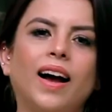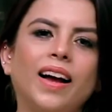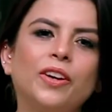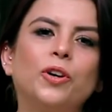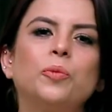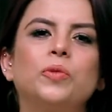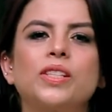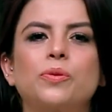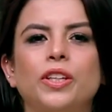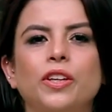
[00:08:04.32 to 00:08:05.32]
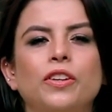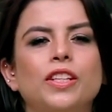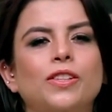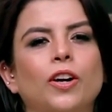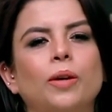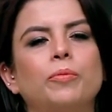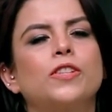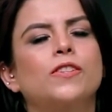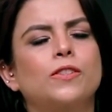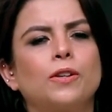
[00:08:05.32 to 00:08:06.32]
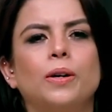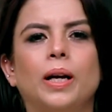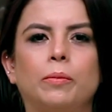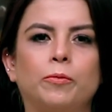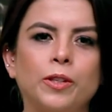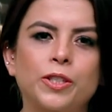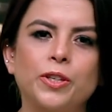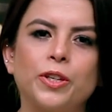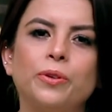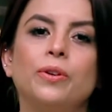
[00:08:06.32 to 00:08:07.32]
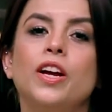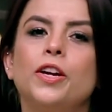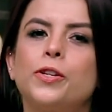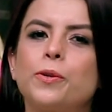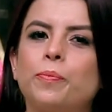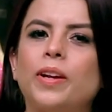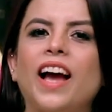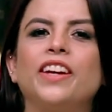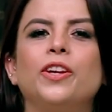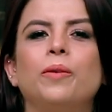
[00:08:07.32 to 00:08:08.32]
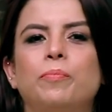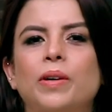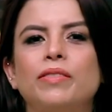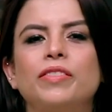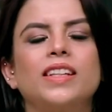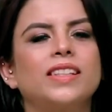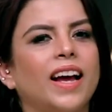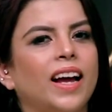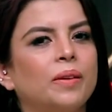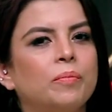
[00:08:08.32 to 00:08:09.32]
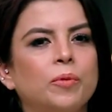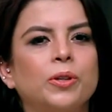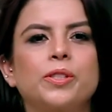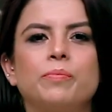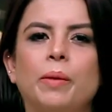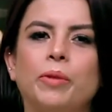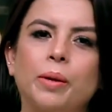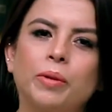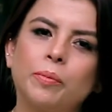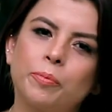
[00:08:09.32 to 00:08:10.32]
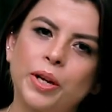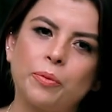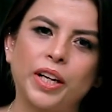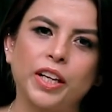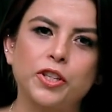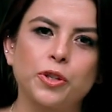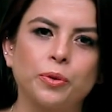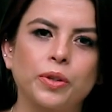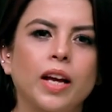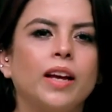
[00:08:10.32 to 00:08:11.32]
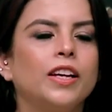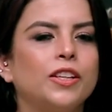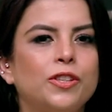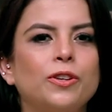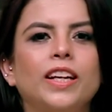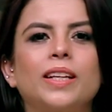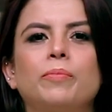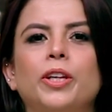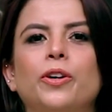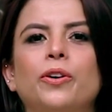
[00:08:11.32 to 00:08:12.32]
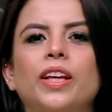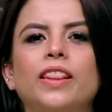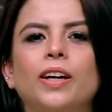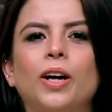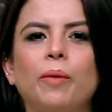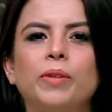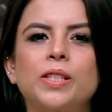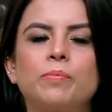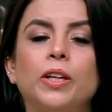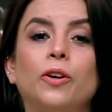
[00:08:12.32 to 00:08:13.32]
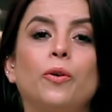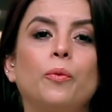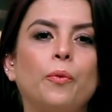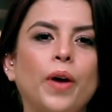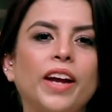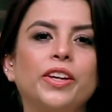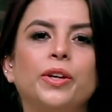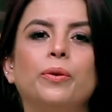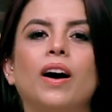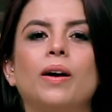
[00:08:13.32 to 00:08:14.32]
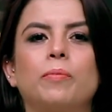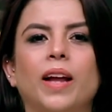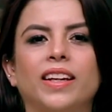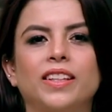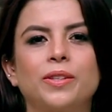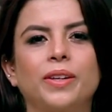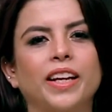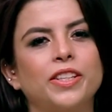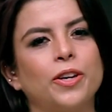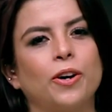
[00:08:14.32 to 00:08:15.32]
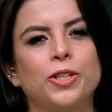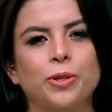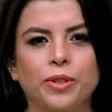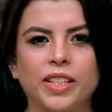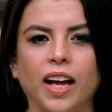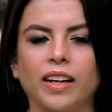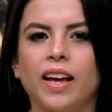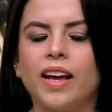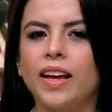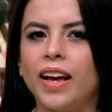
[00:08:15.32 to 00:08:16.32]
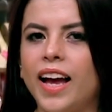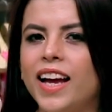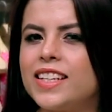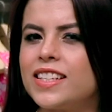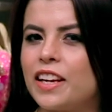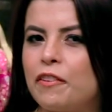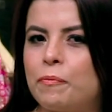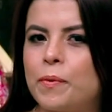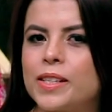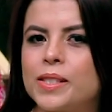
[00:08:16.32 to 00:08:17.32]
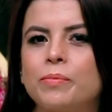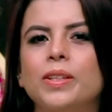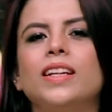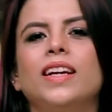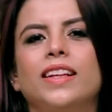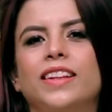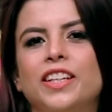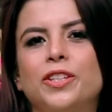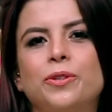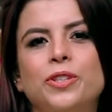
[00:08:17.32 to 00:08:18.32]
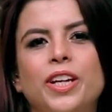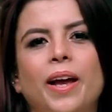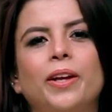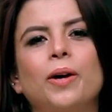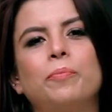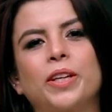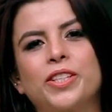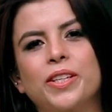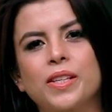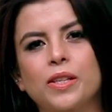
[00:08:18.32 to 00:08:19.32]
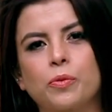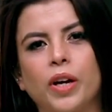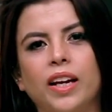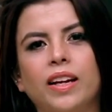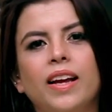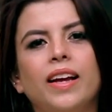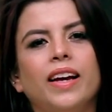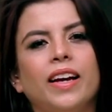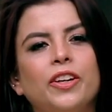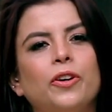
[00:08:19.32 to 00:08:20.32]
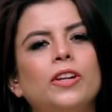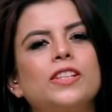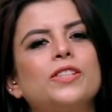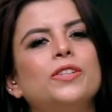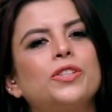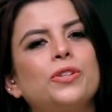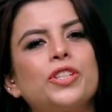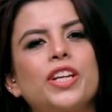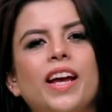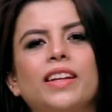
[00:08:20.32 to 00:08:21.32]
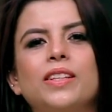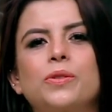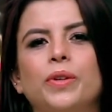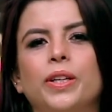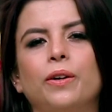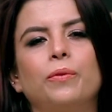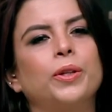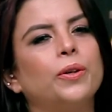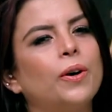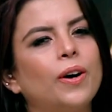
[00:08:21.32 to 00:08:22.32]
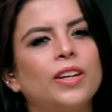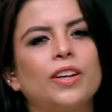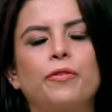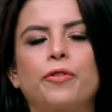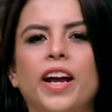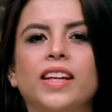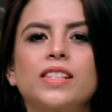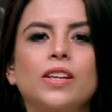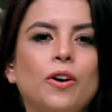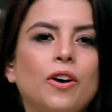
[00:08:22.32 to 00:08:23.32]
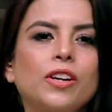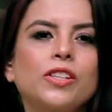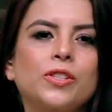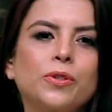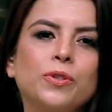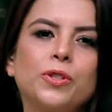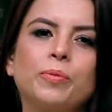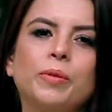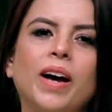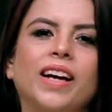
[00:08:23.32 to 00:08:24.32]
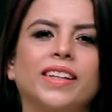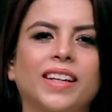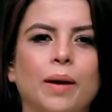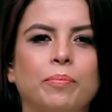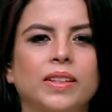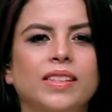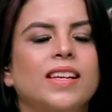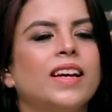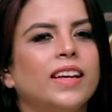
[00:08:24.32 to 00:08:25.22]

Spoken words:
I hope this video is gonna be so helpful to you to plan your perfect and most memorable pre-wedding shoot. Do let me know in the comments below where you are planning to get your shoot done. And if possible, then do share your pictures as well. And also do share this video with all your friends or soon to be married couples.